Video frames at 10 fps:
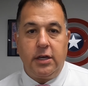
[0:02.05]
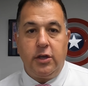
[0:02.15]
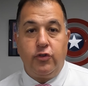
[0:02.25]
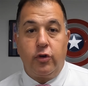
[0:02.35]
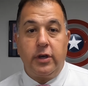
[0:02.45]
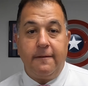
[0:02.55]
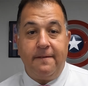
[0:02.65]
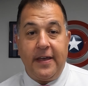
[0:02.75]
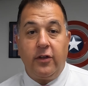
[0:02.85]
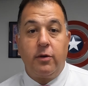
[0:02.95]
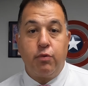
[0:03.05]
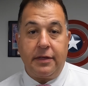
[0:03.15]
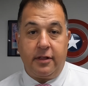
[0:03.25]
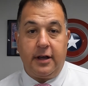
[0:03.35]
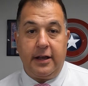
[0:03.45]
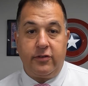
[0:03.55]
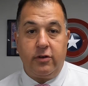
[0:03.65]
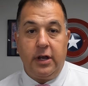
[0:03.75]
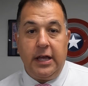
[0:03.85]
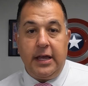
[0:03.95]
You took and failed the breathalyzer,